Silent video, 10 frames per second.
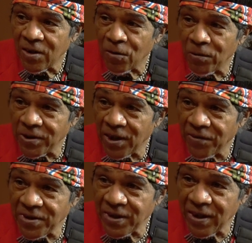which at
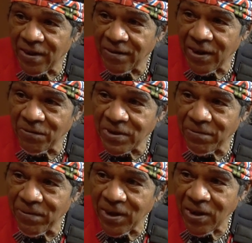the time that was the
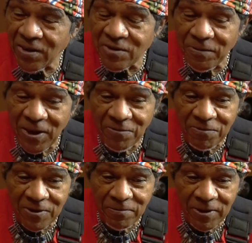main spot
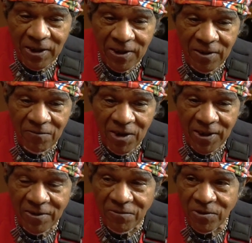for bringing in
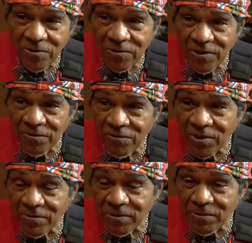rock and roll and
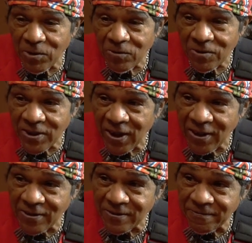rhythm and blues
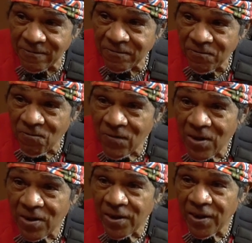acts.
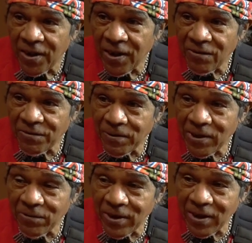And I was
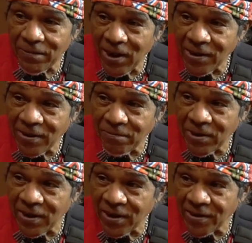playing with Hank Ballard and the
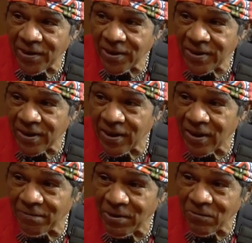Midnighters at the
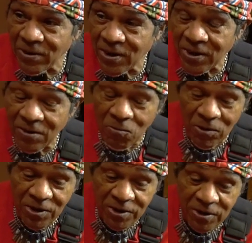time, and we did
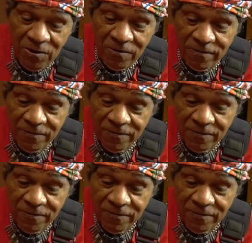one show,